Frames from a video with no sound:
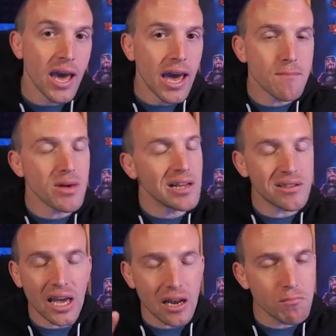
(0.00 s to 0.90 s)
it means
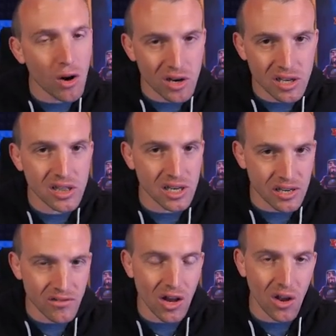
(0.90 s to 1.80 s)
they can monitor
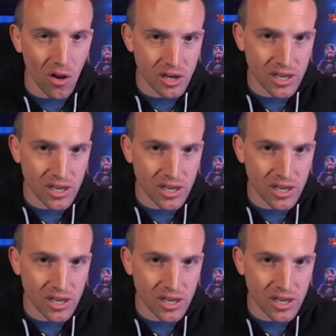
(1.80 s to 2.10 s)
things a lot